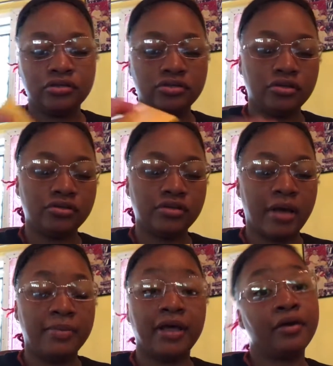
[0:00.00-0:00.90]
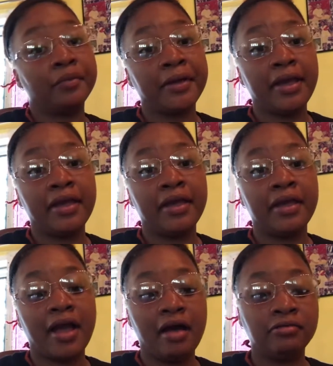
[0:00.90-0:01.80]
So I'm like,
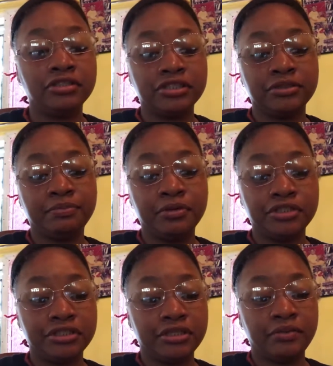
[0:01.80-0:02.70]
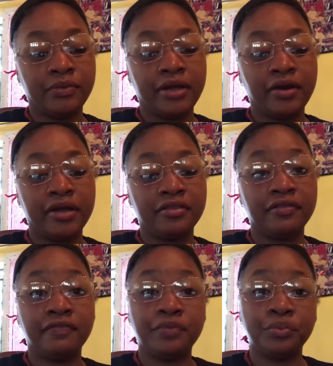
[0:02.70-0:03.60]
okay, I'll just purchase it when I get the
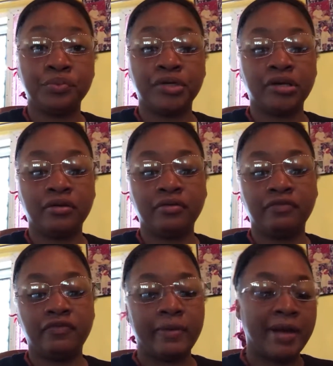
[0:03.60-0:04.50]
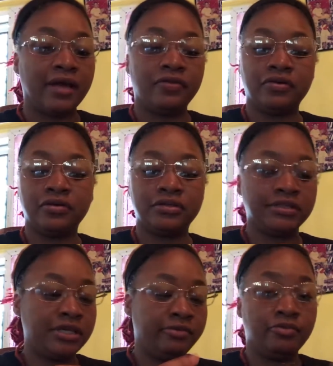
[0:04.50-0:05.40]
phone from either
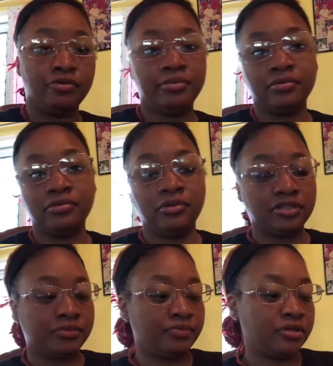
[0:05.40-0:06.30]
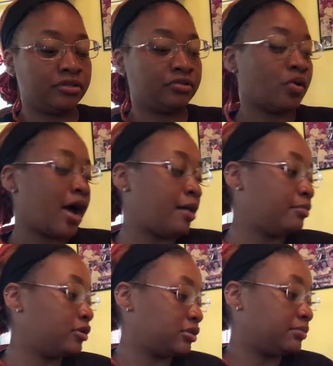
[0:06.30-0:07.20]
T-Mobile or Sprint or
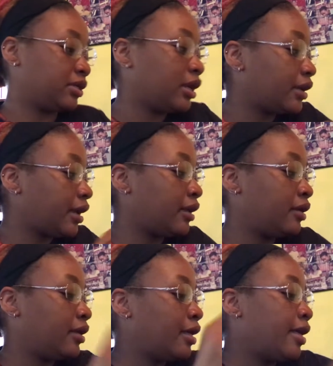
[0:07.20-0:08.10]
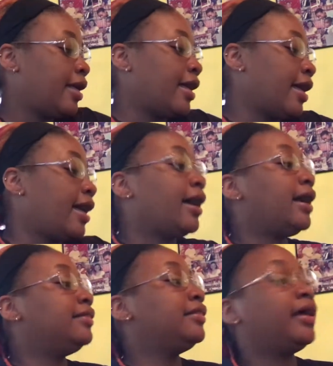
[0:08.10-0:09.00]
Apple or something like that.
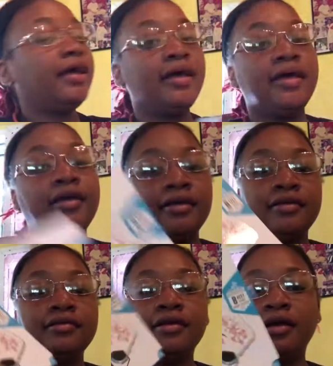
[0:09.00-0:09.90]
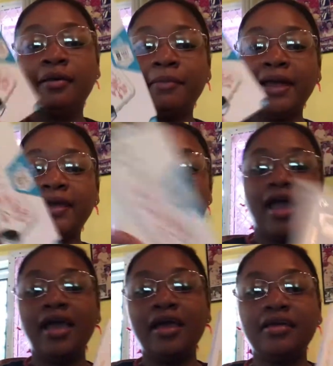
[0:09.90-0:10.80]
And then my
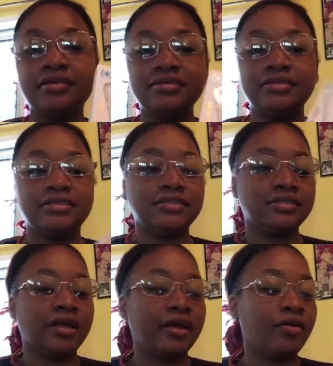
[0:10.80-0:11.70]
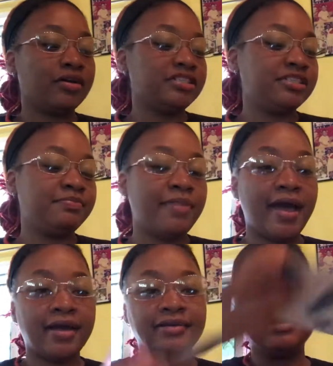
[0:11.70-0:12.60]
case, I got a
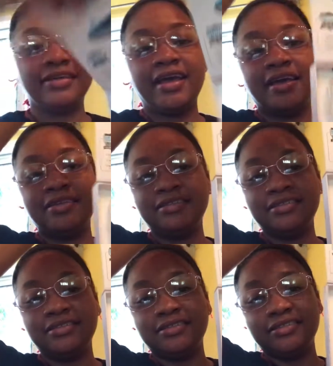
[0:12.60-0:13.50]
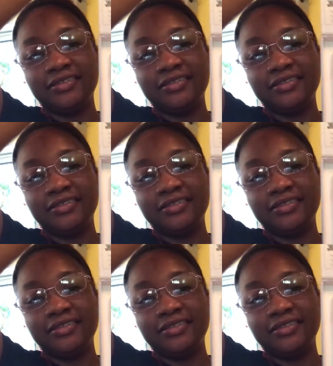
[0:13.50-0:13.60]
spec case.